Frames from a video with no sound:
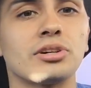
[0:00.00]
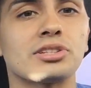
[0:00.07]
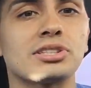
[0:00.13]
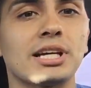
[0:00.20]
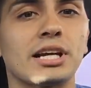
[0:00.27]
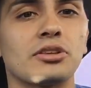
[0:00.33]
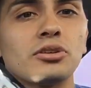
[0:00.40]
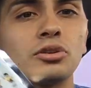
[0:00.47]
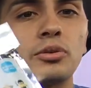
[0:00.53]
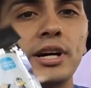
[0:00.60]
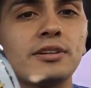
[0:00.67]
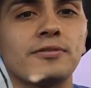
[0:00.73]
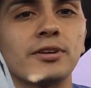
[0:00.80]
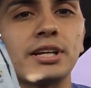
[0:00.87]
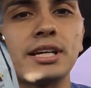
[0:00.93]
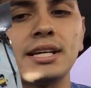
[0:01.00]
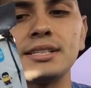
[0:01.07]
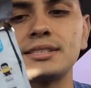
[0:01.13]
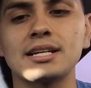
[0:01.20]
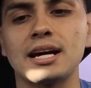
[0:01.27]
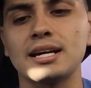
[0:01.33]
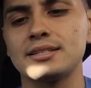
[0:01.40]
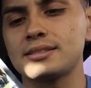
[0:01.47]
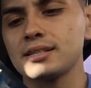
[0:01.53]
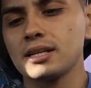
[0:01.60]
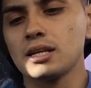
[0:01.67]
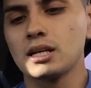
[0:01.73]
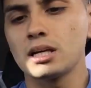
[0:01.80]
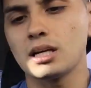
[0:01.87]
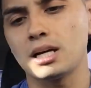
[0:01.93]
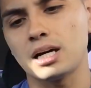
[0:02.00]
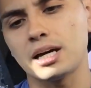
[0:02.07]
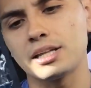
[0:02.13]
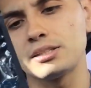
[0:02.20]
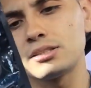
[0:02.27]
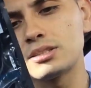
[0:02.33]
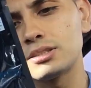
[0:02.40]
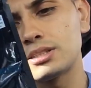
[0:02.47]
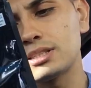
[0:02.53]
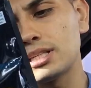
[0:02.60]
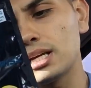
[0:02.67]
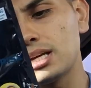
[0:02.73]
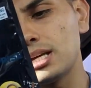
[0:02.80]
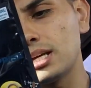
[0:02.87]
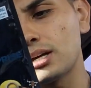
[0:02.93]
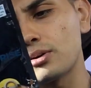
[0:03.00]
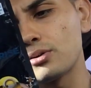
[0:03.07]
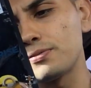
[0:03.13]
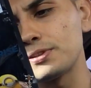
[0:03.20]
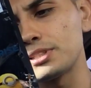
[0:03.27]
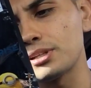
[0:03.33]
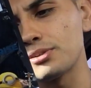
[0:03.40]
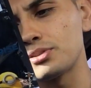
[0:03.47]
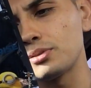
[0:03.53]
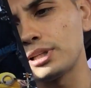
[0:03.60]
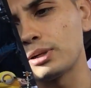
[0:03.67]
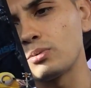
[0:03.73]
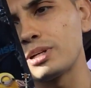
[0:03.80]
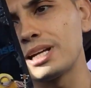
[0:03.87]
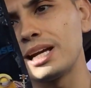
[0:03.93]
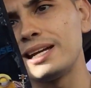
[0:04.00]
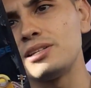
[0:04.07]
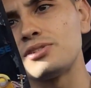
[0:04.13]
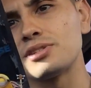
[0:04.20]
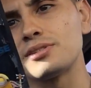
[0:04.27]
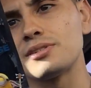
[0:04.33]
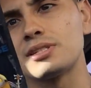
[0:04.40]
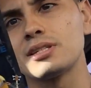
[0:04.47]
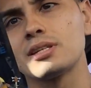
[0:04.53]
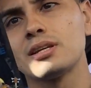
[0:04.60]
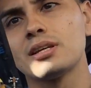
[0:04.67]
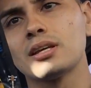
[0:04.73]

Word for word: looks like, and they're great for kids, guys. It doesn't say. I don't know if it tells you like what ages